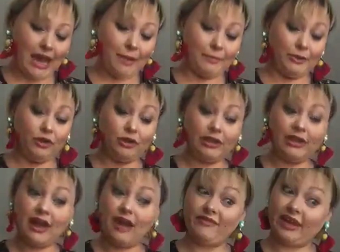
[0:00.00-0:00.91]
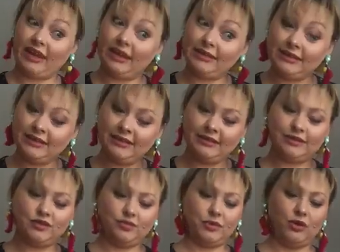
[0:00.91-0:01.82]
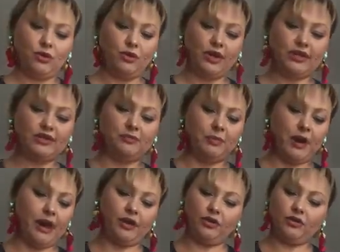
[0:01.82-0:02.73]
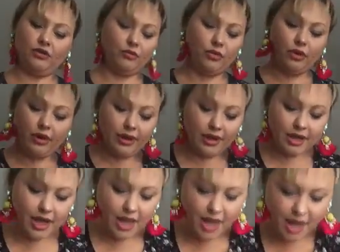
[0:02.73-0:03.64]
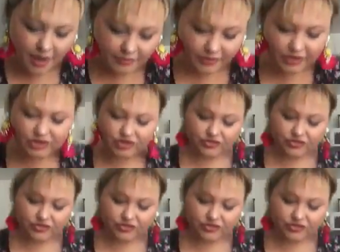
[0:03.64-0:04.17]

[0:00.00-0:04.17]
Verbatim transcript: I'm not loving it, to be honest, but you know what? This